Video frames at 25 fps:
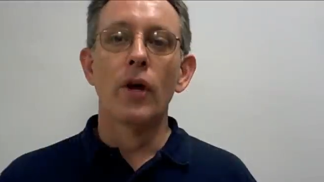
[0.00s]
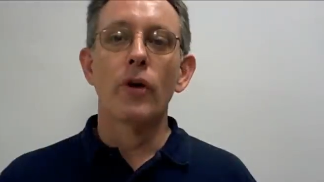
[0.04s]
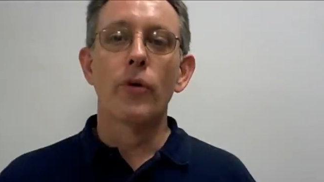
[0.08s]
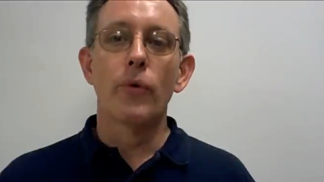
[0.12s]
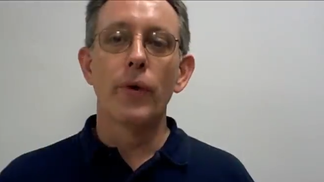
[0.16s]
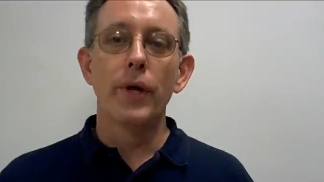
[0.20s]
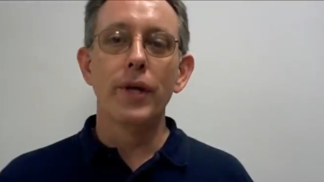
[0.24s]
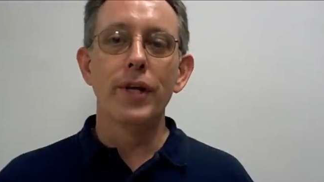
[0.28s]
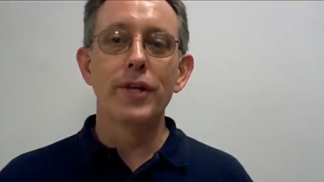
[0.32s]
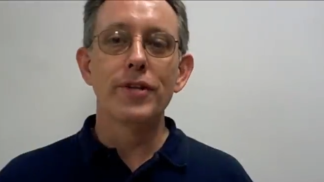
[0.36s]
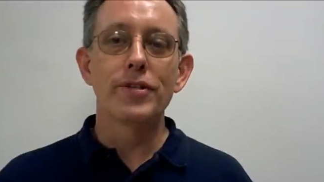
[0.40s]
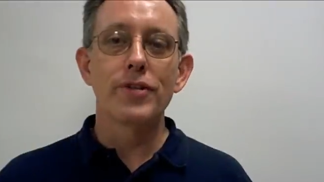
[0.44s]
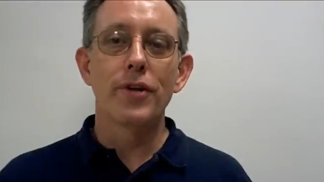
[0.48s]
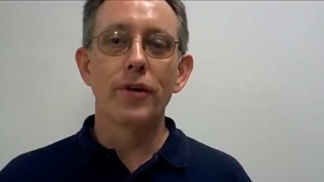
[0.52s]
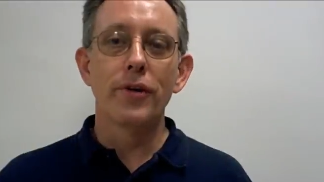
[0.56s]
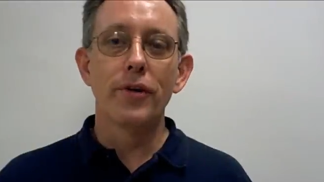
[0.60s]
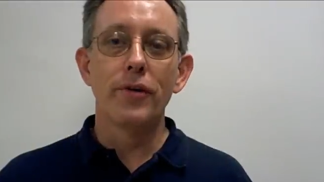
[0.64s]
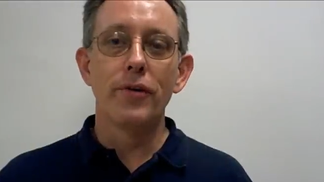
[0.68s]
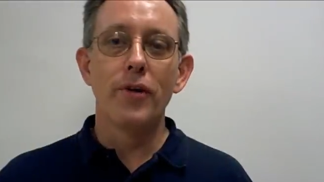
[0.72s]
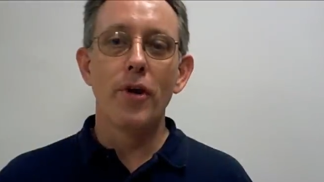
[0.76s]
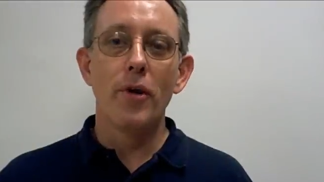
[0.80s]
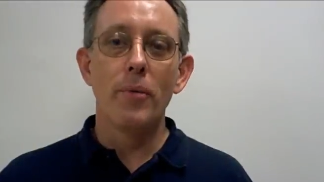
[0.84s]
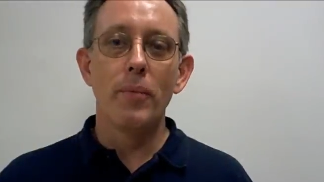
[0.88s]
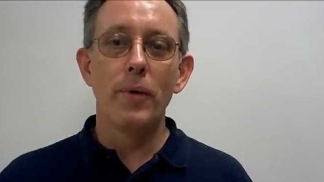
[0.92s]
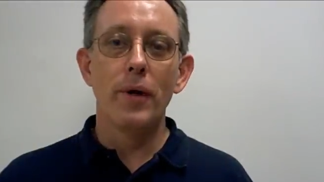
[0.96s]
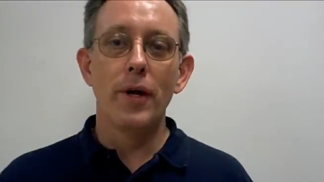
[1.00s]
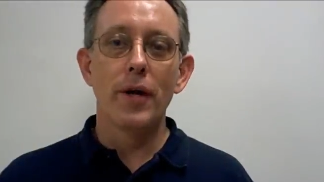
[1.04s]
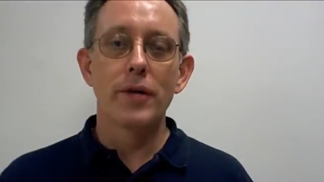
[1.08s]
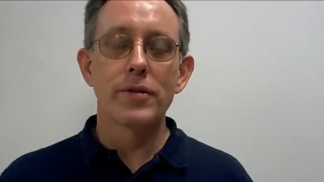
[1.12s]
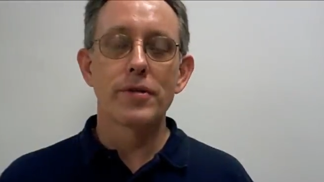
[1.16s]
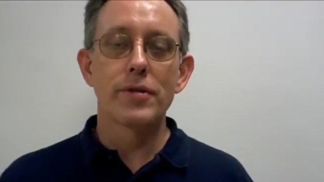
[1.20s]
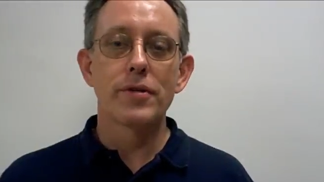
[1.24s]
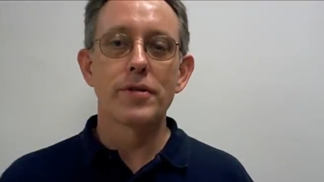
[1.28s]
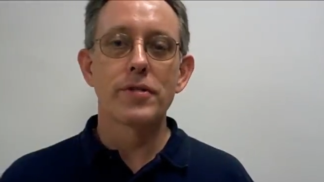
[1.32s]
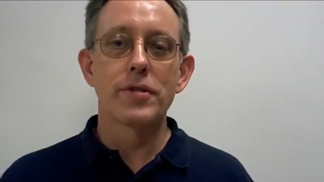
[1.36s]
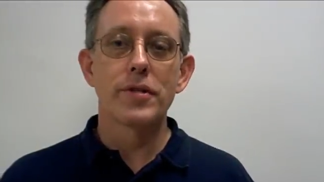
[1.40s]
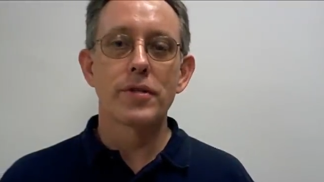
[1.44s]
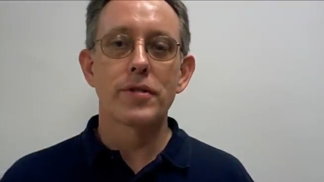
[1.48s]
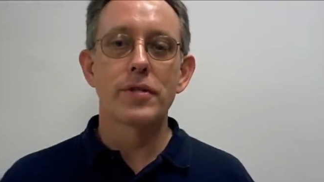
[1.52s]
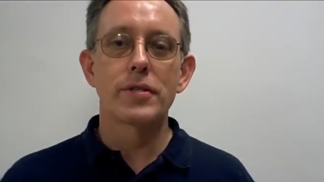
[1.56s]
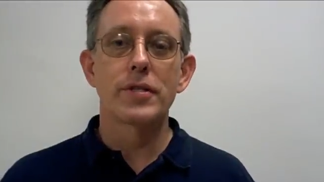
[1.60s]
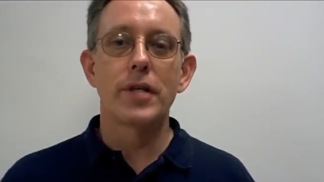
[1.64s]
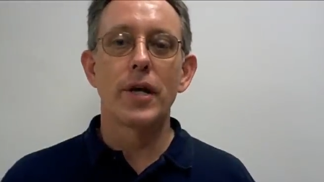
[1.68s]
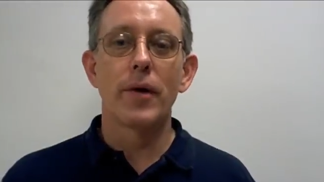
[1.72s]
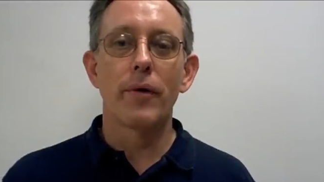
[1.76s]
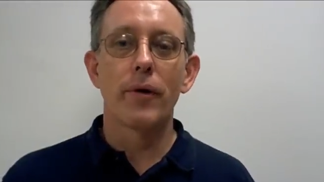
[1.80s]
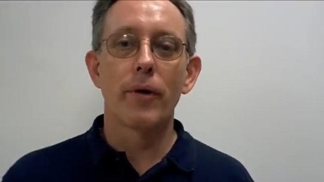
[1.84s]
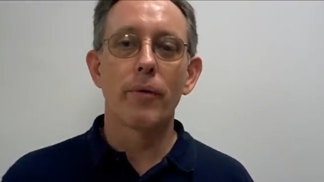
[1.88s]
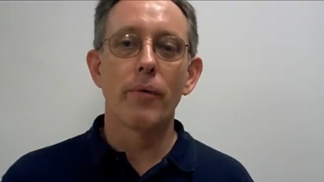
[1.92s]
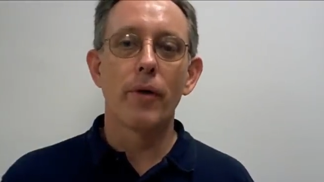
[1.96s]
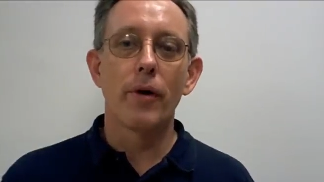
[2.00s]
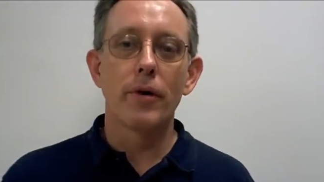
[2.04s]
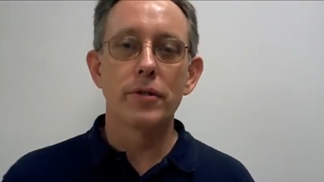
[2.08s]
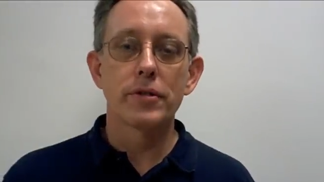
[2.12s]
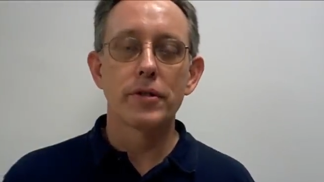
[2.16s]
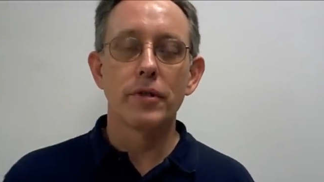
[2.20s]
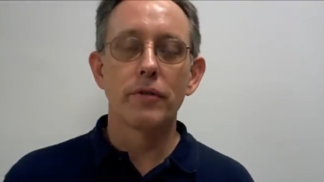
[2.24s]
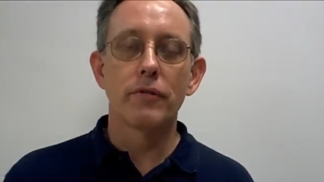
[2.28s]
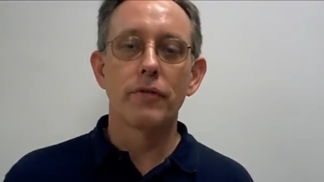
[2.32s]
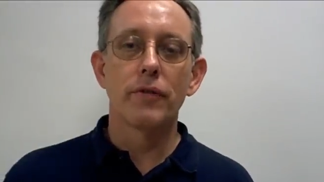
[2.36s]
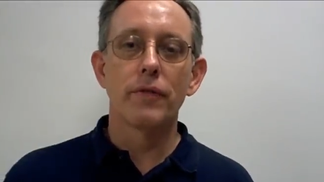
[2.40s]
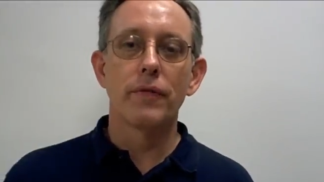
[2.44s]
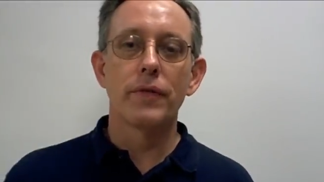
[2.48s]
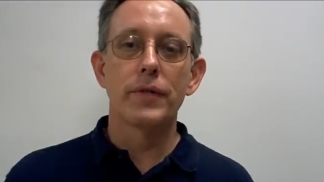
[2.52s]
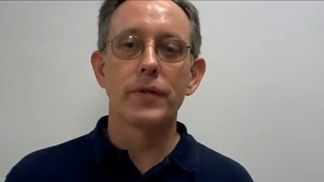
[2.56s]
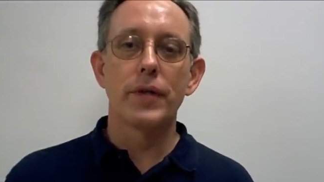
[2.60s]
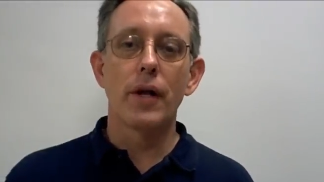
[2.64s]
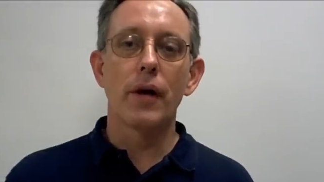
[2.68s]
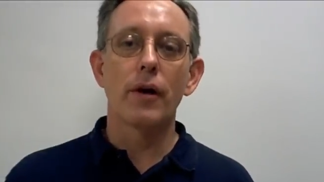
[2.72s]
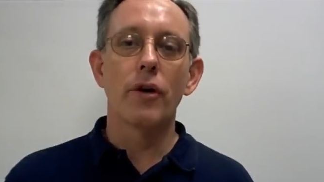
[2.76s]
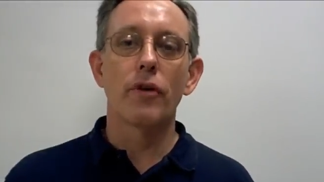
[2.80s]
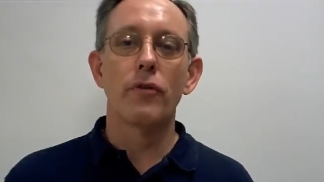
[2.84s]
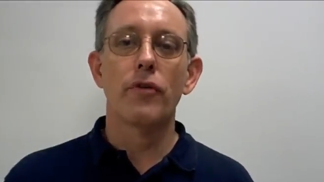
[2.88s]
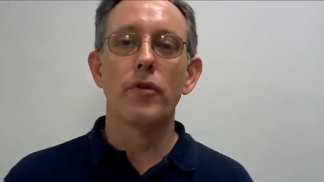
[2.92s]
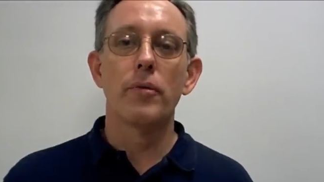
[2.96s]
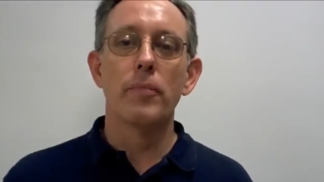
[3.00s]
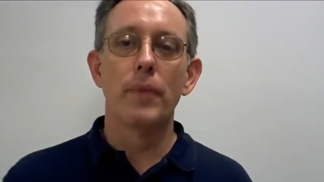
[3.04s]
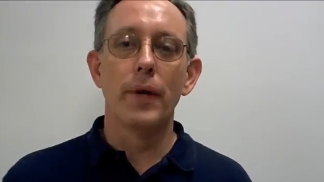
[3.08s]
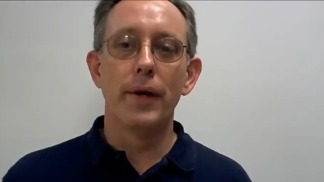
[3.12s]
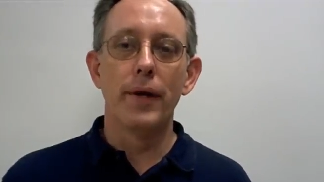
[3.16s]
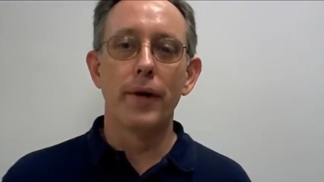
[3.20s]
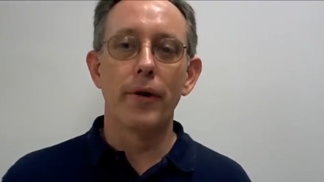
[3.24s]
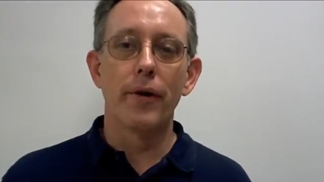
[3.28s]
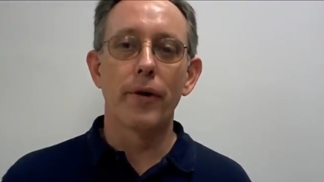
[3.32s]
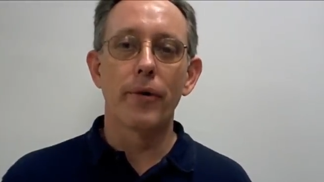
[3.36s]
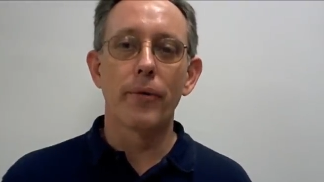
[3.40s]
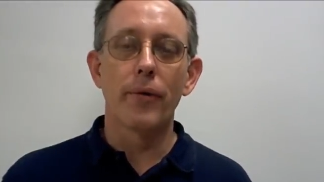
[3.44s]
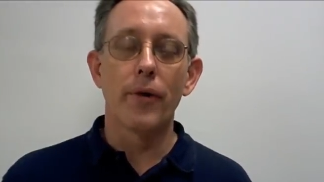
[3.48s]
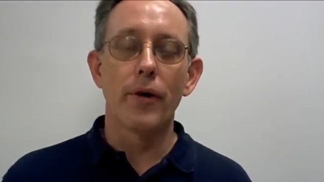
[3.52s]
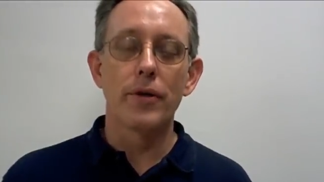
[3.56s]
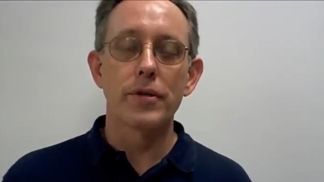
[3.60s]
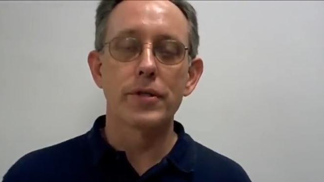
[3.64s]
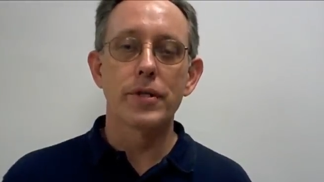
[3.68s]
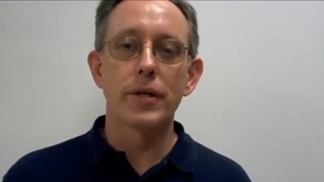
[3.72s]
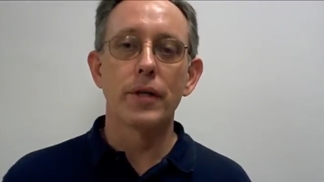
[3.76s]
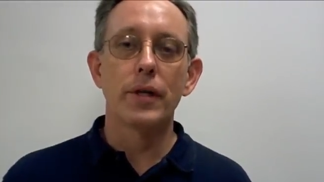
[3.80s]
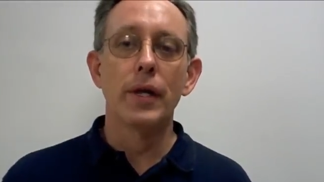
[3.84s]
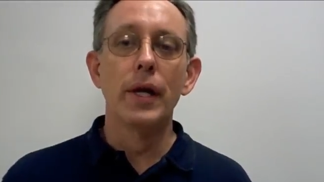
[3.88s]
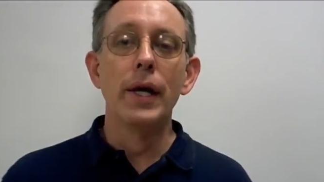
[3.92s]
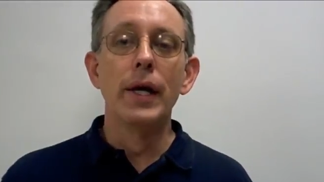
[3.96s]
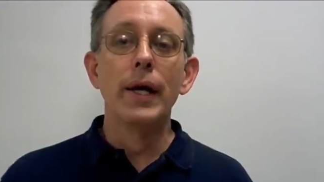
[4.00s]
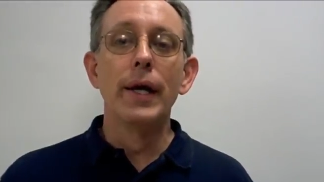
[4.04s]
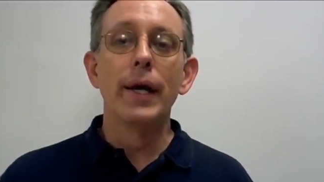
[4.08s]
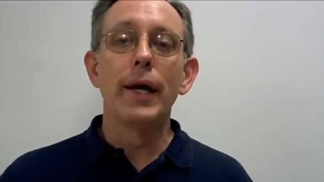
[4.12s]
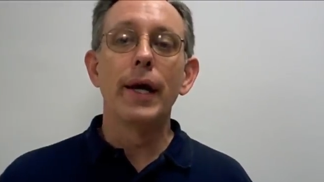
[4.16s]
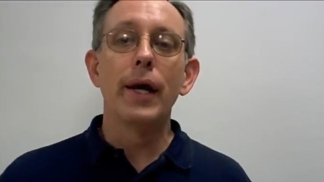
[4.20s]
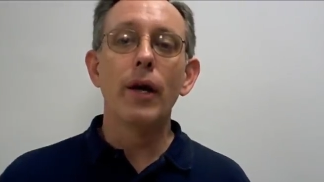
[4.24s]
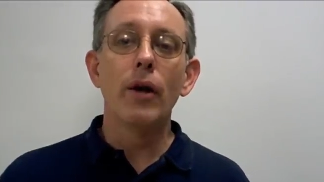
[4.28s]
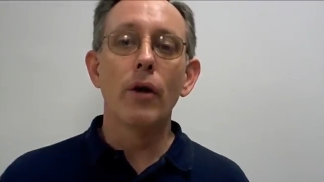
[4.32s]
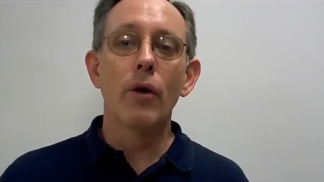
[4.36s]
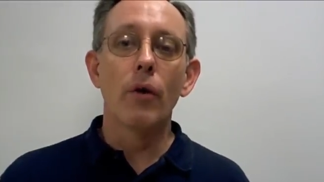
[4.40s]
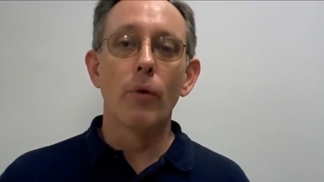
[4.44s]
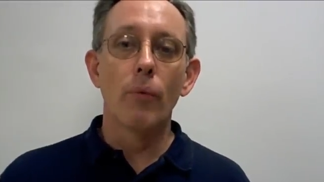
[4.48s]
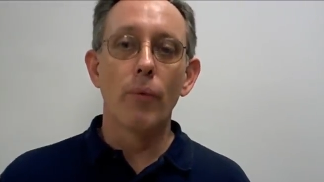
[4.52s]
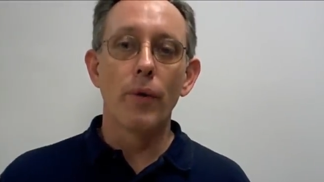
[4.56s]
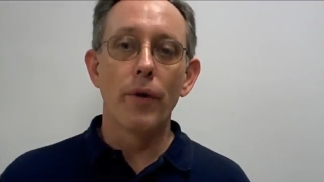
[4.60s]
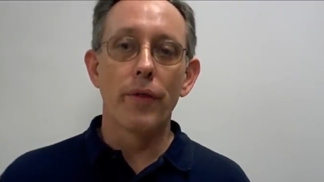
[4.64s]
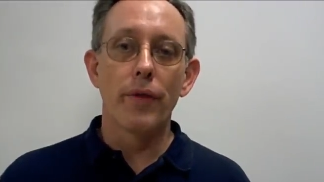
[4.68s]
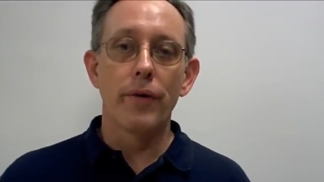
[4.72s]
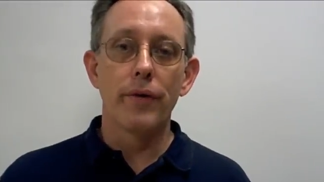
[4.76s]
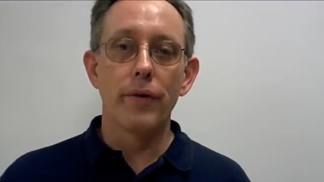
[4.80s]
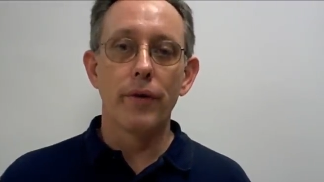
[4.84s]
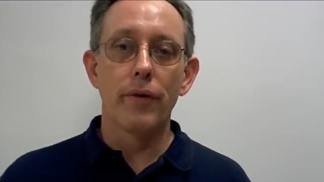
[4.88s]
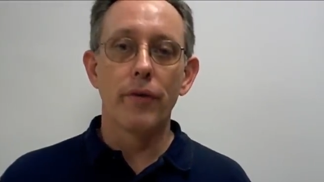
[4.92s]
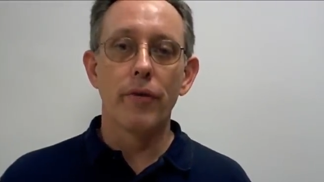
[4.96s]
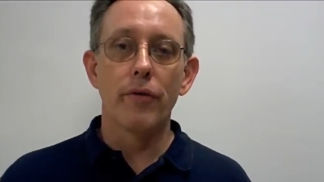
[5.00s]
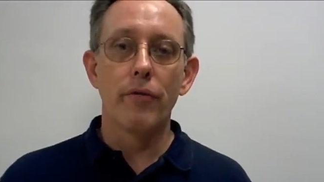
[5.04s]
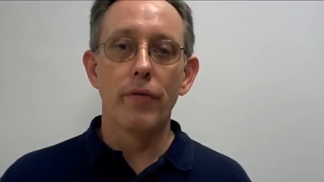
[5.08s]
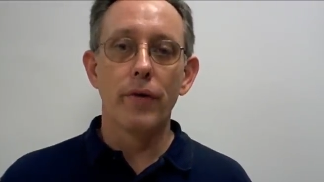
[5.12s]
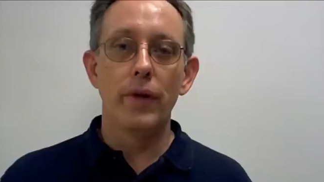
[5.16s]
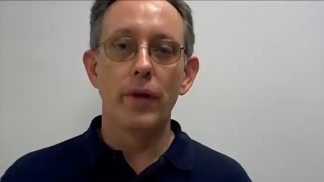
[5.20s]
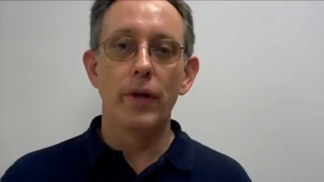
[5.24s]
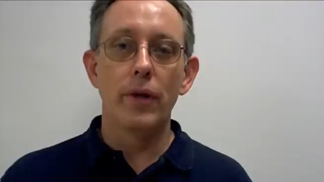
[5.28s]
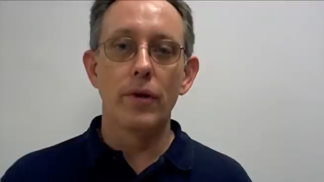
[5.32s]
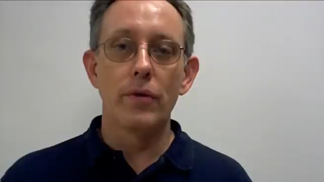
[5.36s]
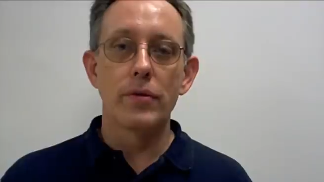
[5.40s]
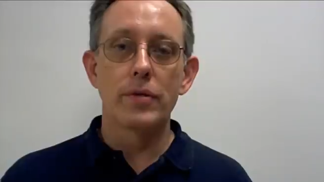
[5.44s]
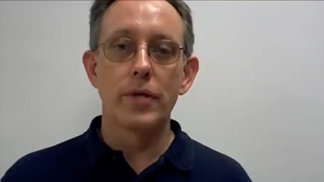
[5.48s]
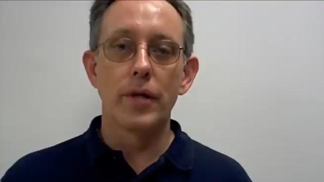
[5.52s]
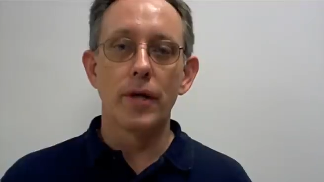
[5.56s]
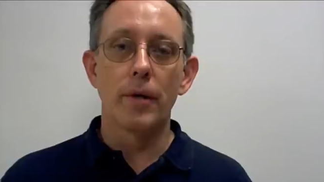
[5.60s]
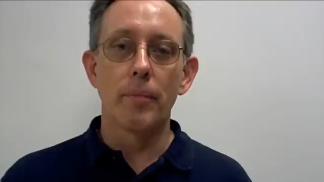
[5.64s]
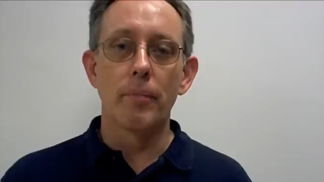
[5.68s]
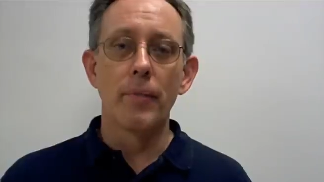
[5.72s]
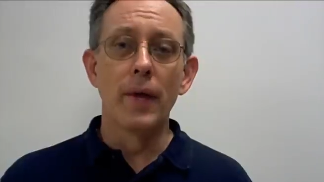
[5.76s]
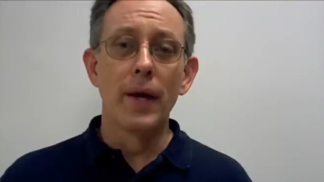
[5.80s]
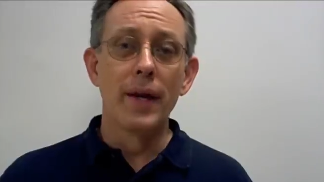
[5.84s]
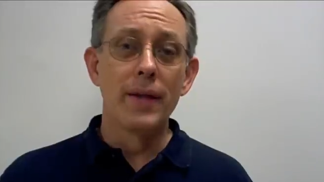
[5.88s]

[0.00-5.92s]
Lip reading: Greetings all you no BSers, this is Derek Ralston from Photography by Derek Ralston here with another video tip.